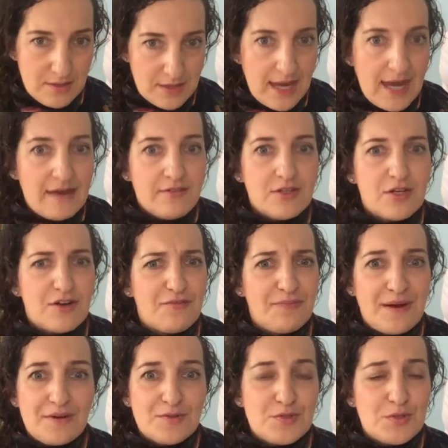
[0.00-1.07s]
have a lot of
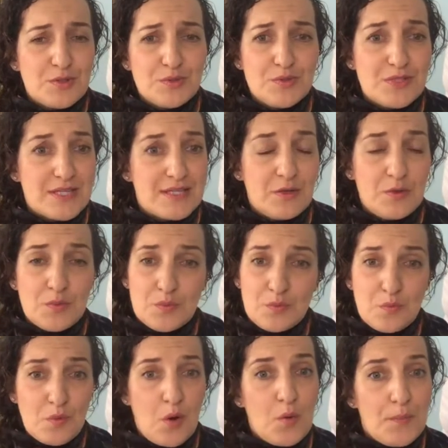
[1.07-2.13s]
pounds to lose and you're
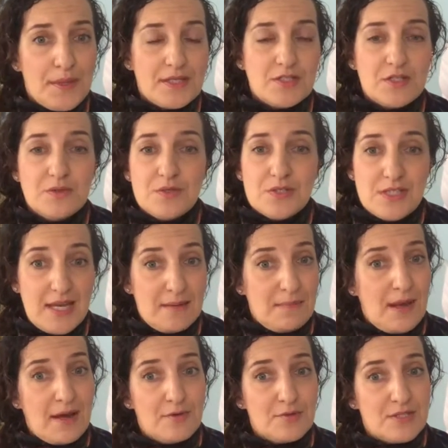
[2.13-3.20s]
hoping to lose 10
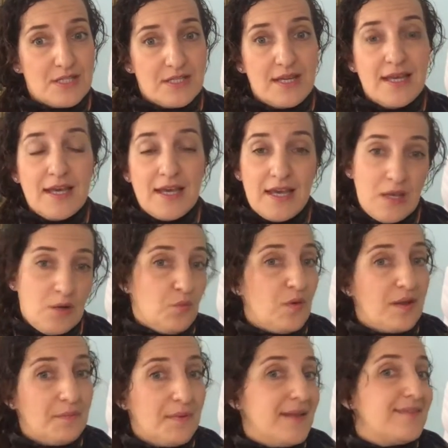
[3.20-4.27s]
pounds in
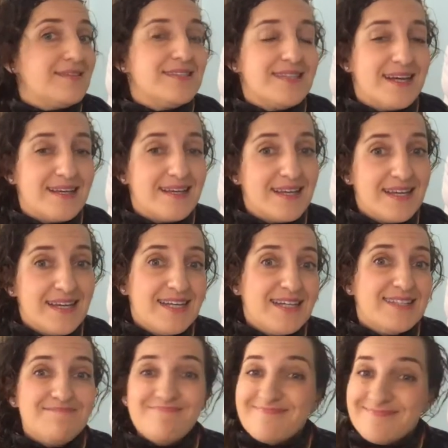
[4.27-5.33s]
1 month, then
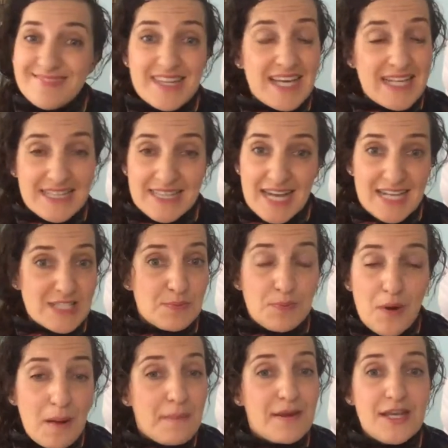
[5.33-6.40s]
that's
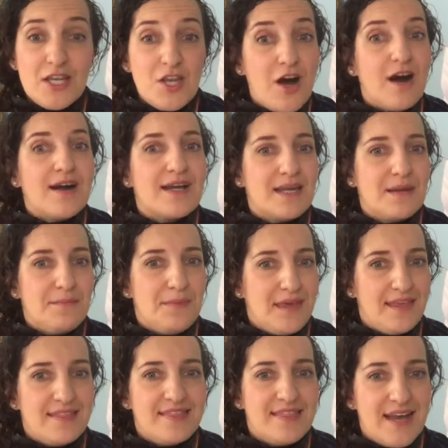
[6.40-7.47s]
probably not going to
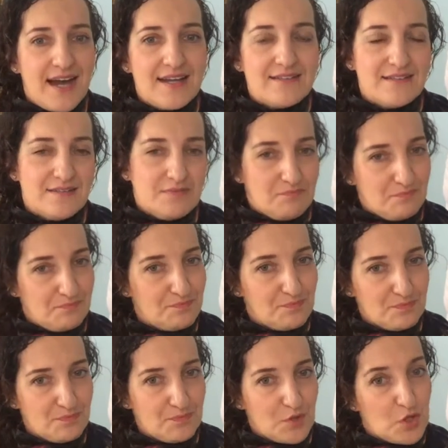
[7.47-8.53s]
be that
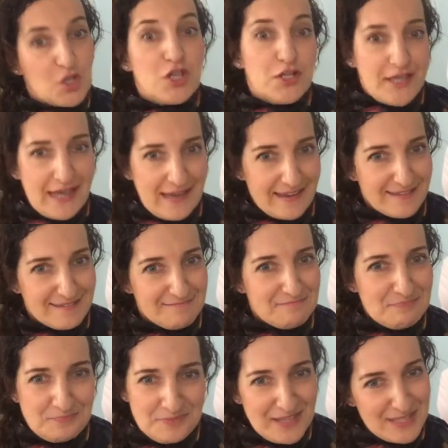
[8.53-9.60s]
good looking.
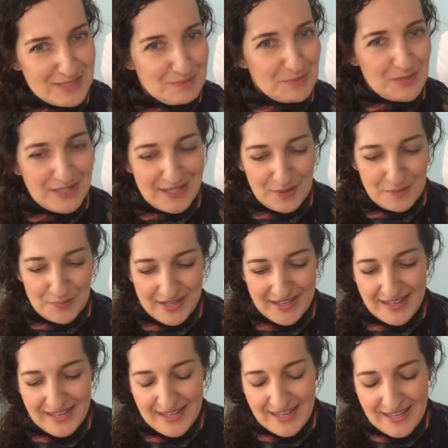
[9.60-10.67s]
Let's put it that
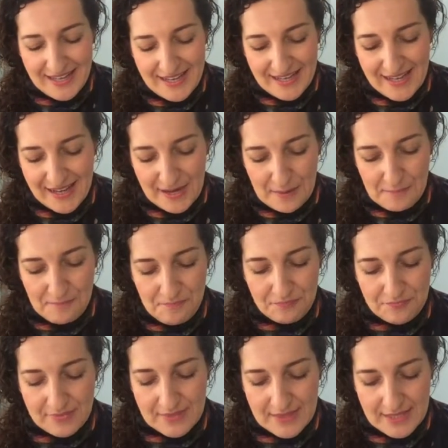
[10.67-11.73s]
way.
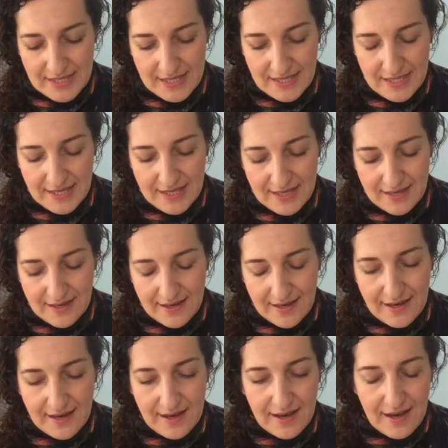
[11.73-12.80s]
The
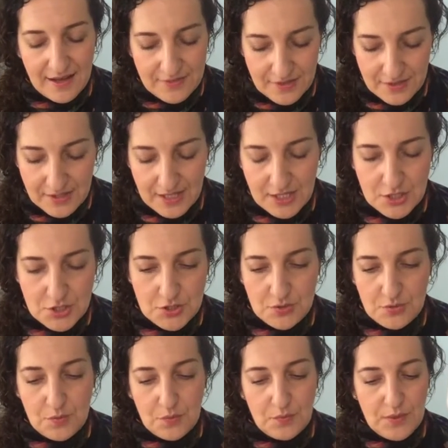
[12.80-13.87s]
other
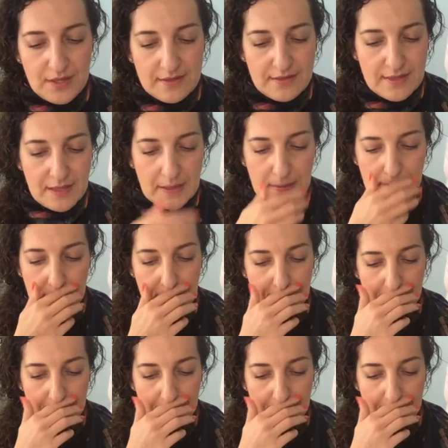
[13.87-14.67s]
issue with that,